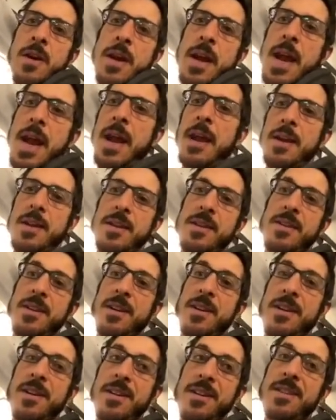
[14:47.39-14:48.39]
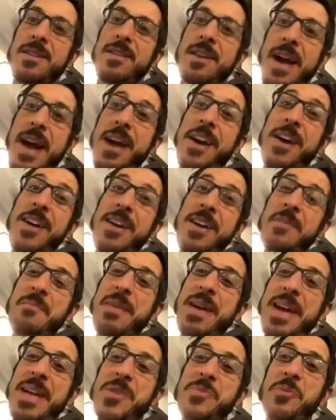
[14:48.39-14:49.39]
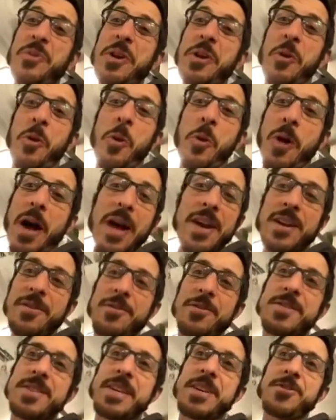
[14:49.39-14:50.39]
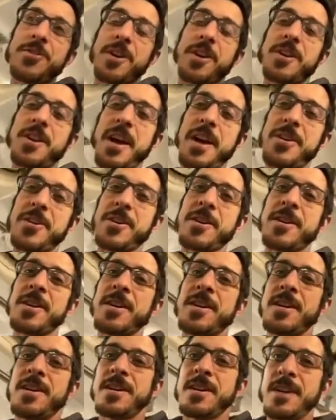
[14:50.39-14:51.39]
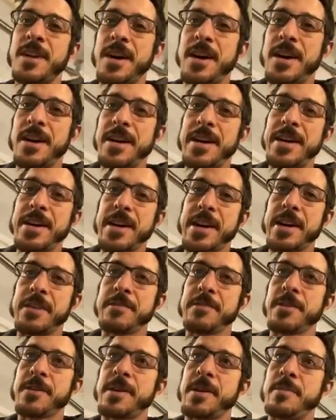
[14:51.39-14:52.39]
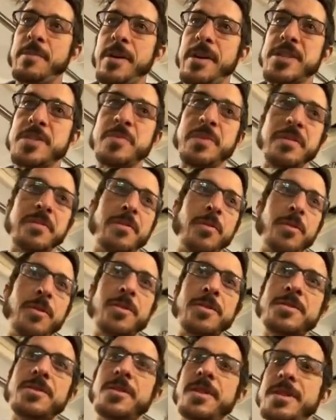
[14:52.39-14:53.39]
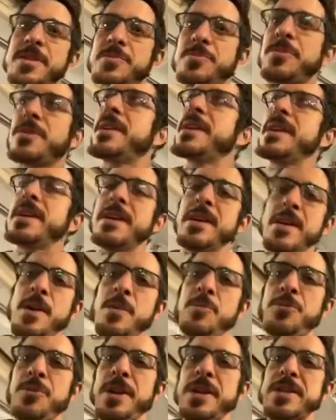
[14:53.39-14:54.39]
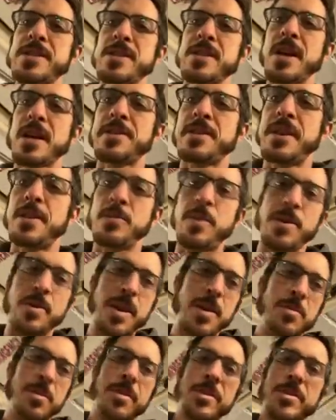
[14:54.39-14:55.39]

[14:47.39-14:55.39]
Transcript: And uh, I gotta admit, it's pretty cool. I've never seen a recliner uh, in a converted bus before. So that's pretty pretty slick that we were able to